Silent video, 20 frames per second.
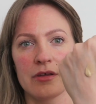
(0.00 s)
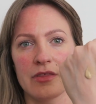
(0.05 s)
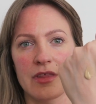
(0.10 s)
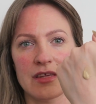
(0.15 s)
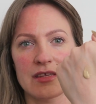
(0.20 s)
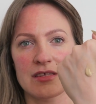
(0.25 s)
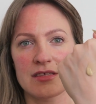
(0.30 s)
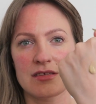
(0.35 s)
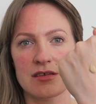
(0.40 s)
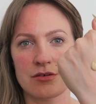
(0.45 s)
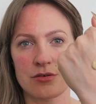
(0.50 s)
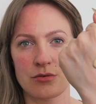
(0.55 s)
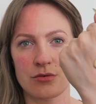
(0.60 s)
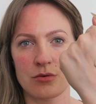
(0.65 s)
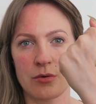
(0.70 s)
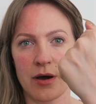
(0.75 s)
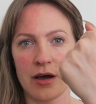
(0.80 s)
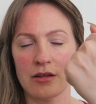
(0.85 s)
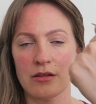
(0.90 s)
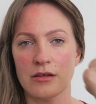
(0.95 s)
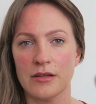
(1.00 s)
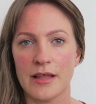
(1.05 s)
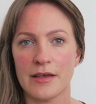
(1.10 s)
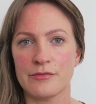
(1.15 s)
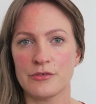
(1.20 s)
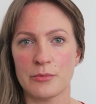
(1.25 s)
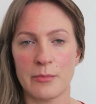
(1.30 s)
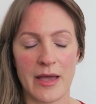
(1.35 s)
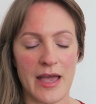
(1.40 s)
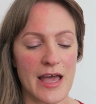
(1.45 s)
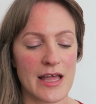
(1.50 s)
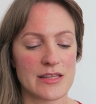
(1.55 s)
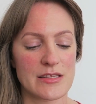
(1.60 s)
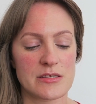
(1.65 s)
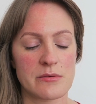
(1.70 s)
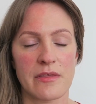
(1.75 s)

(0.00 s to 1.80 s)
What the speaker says: There's still quite a lot left on my hand,